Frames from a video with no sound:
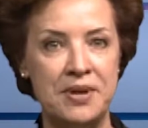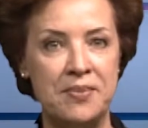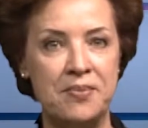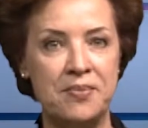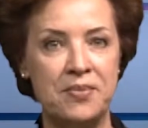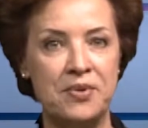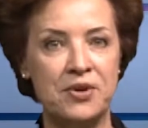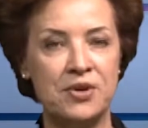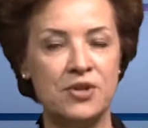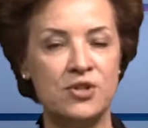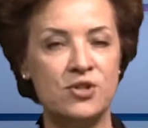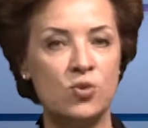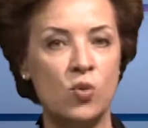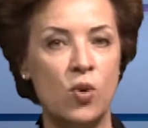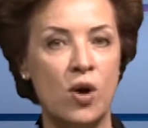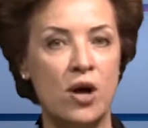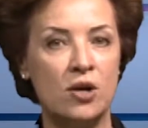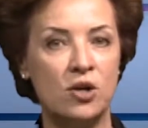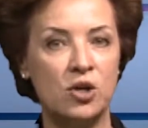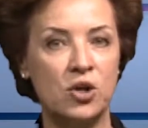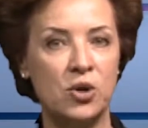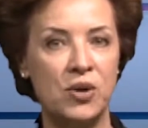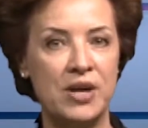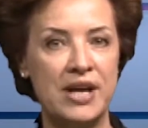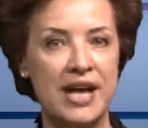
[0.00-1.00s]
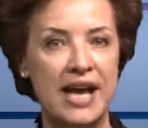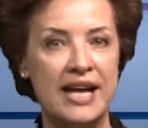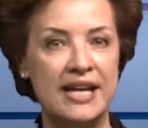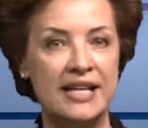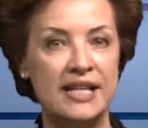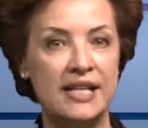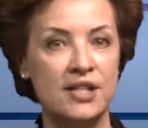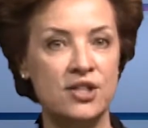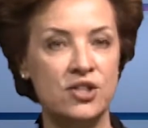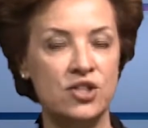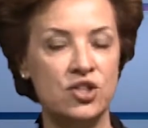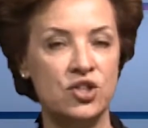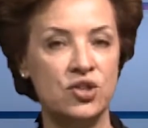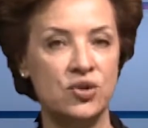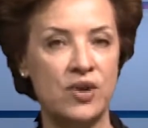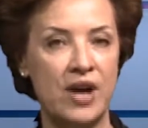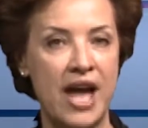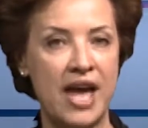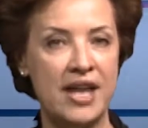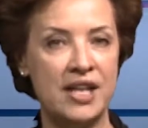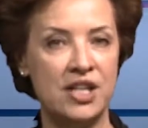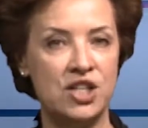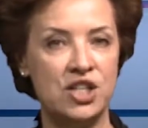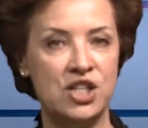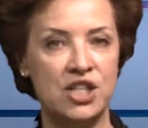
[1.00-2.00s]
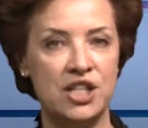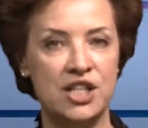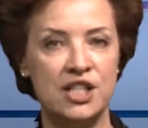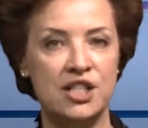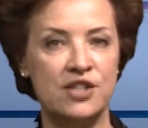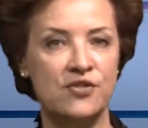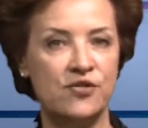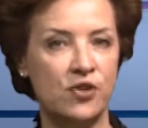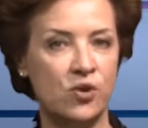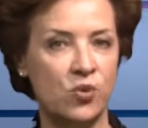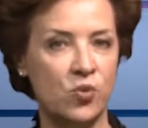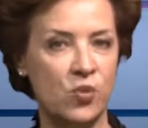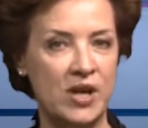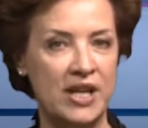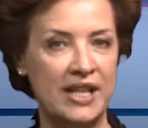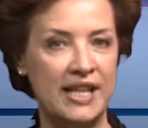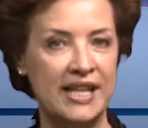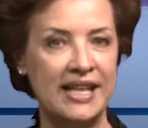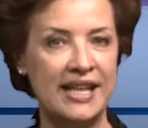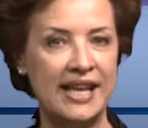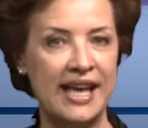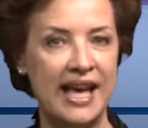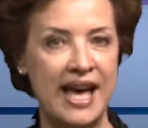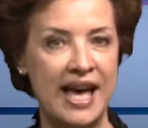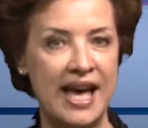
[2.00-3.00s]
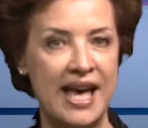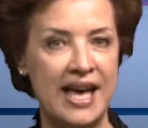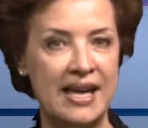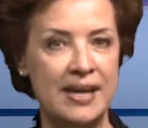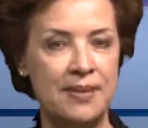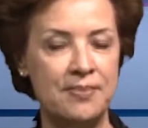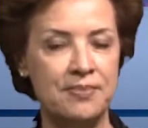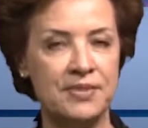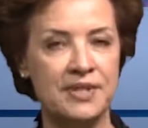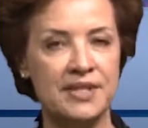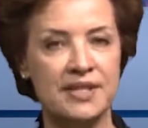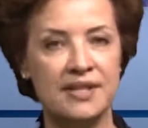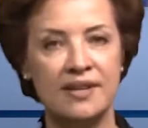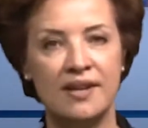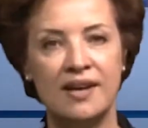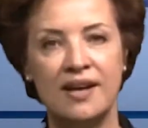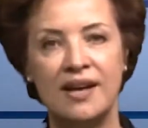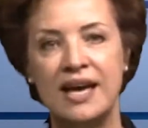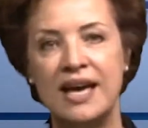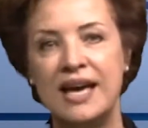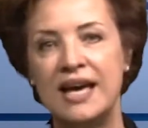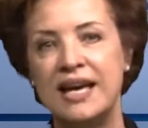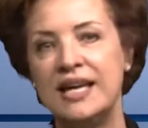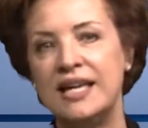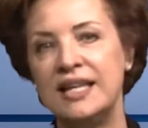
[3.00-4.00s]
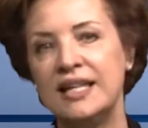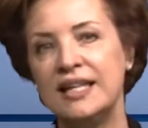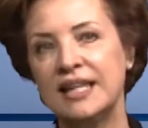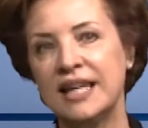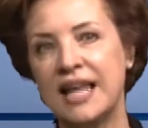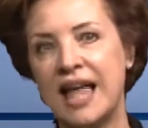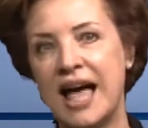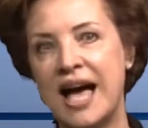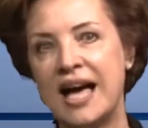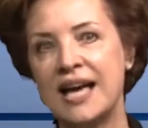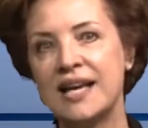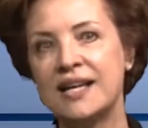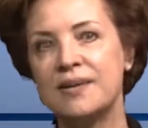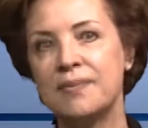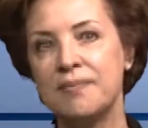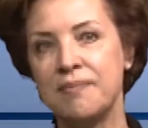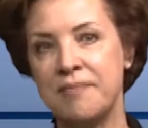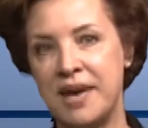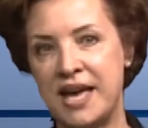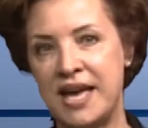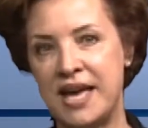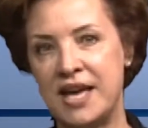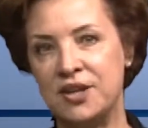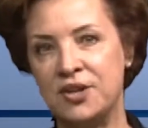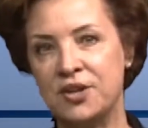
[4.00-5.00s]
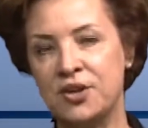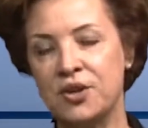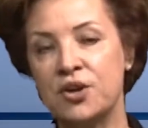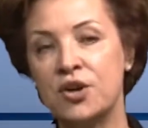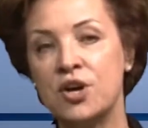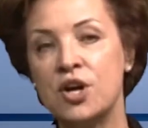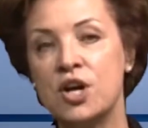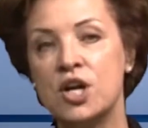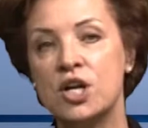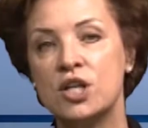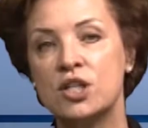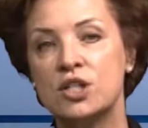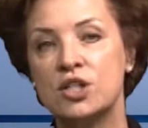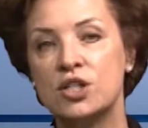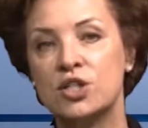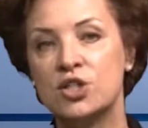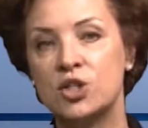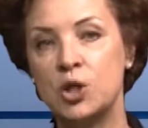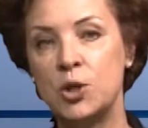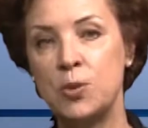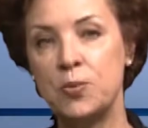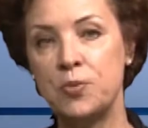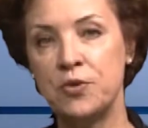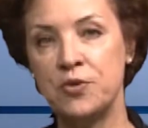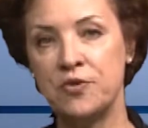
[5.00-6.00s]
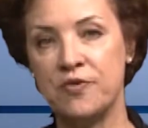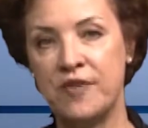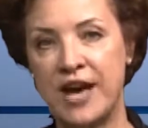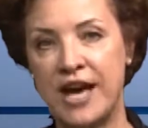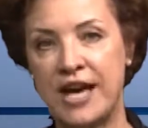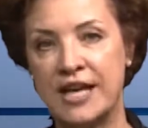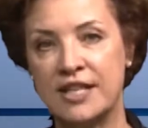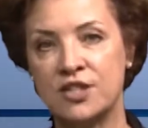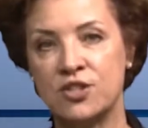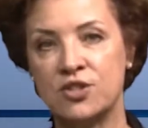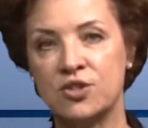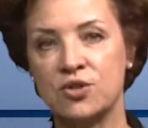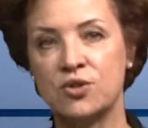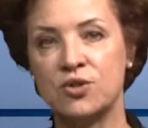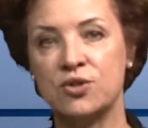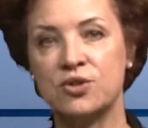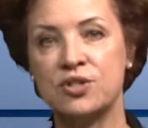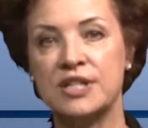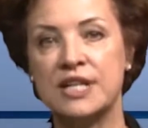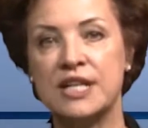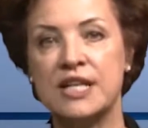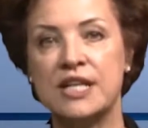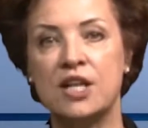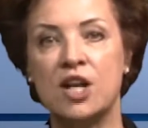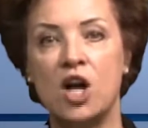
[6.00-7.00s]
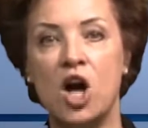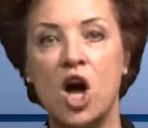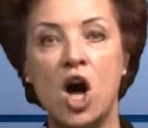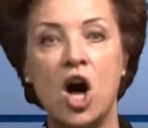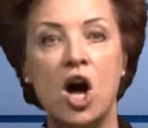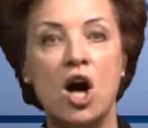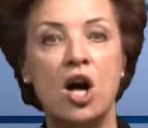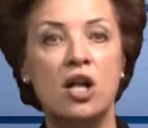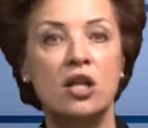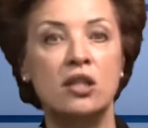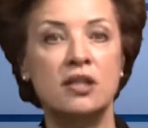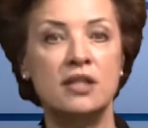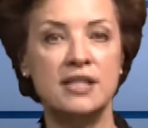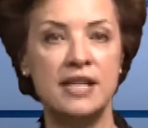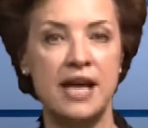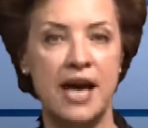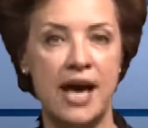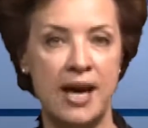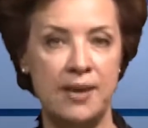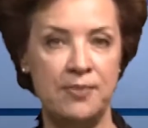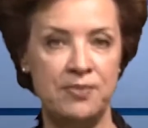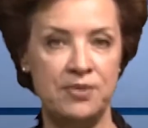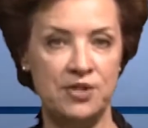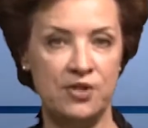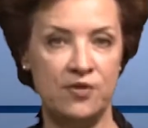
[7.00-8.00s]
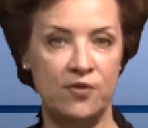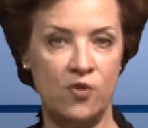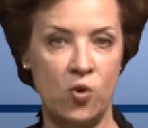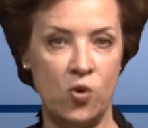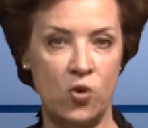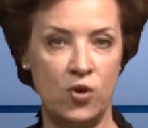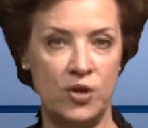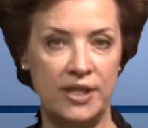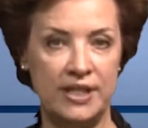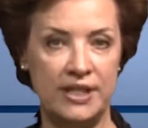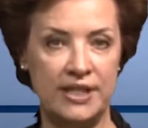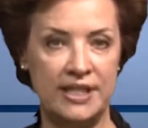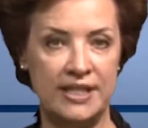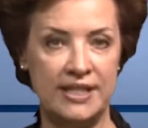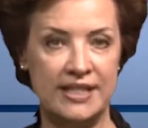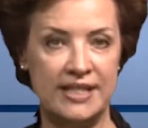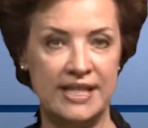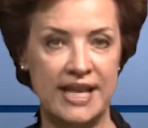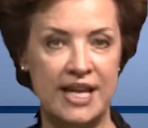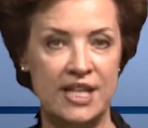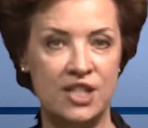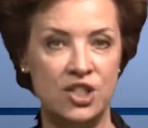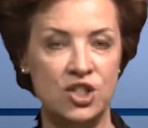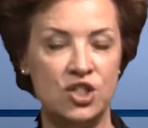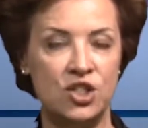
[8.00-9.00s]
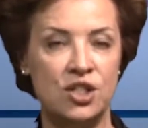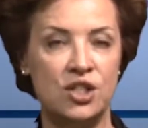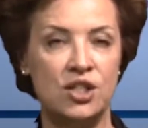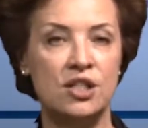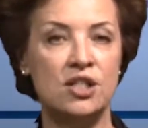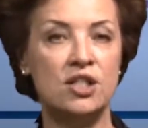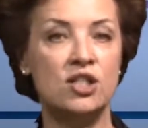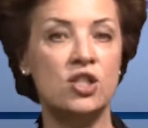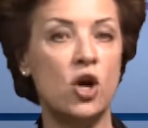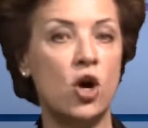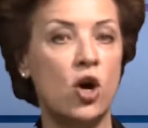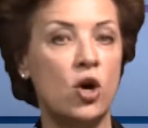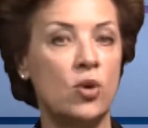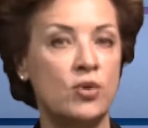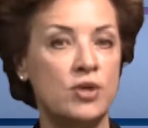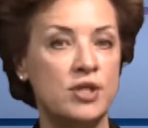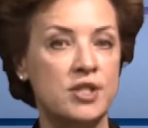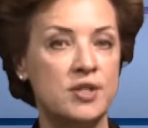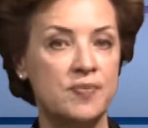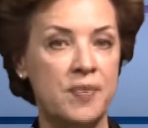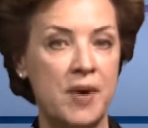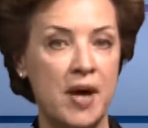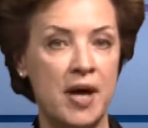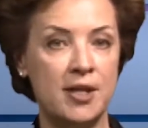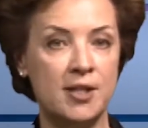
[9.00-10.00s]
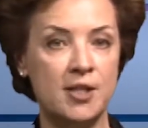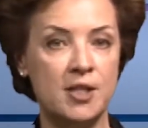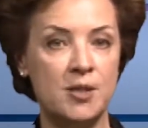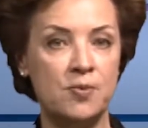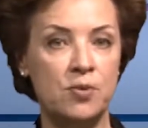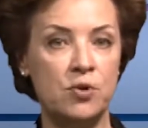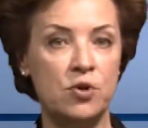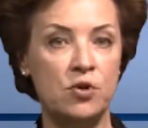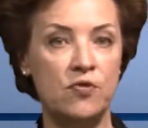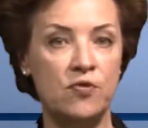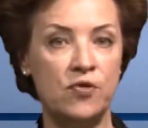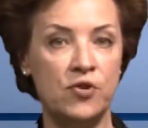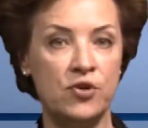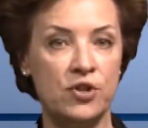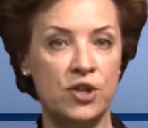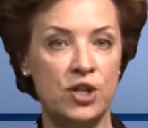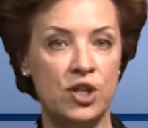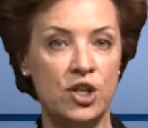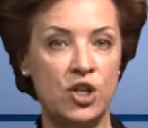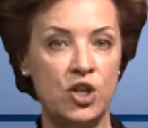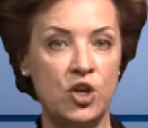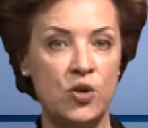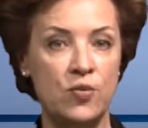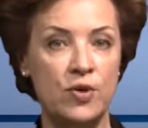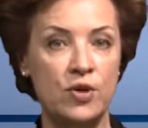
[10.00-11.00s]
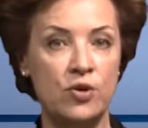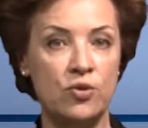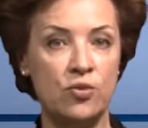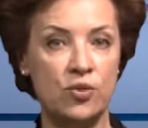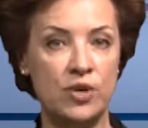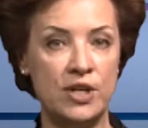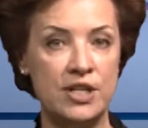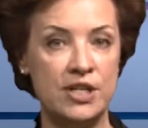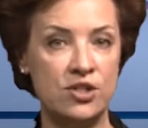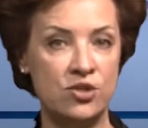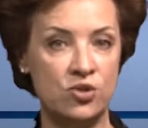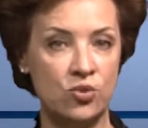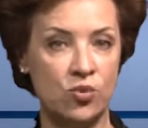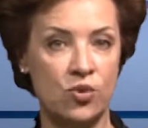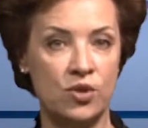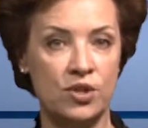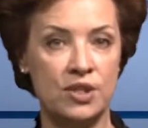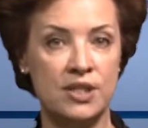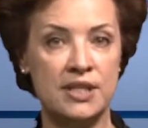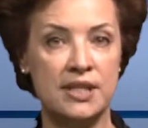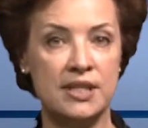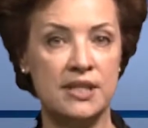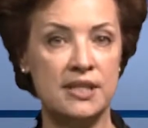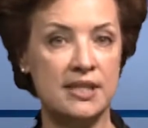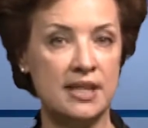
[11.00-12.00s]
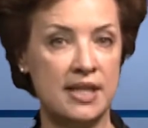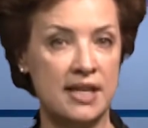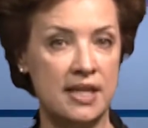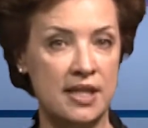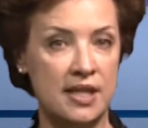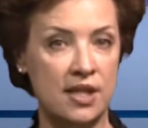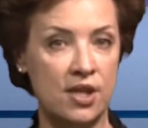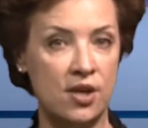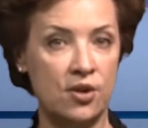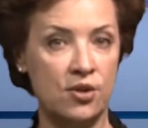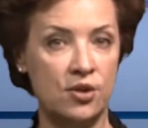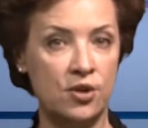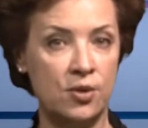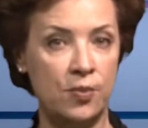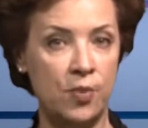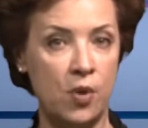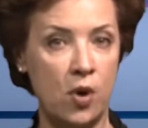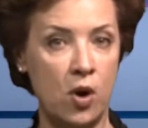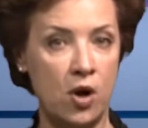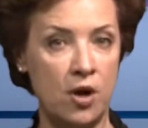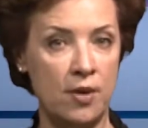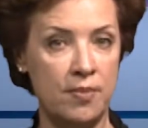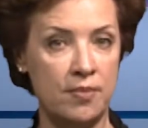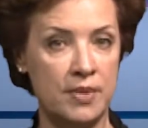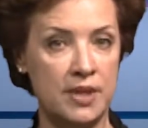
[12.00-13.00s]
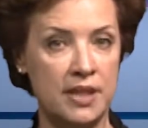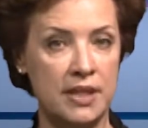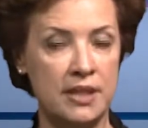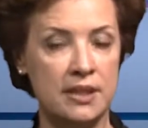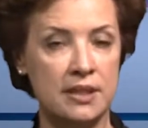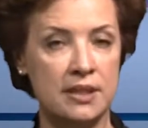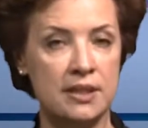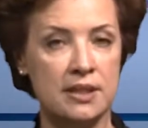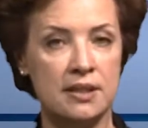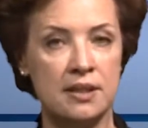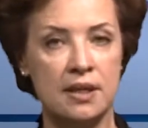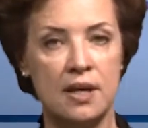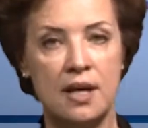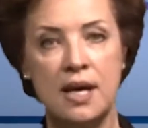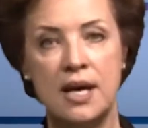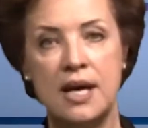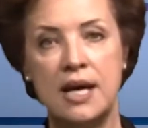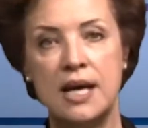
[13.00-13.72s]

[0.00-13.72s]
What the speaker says: members while creating strategies for winning games. In like manner, supervisors in all types of organizations are responsible for the human resources in their departments.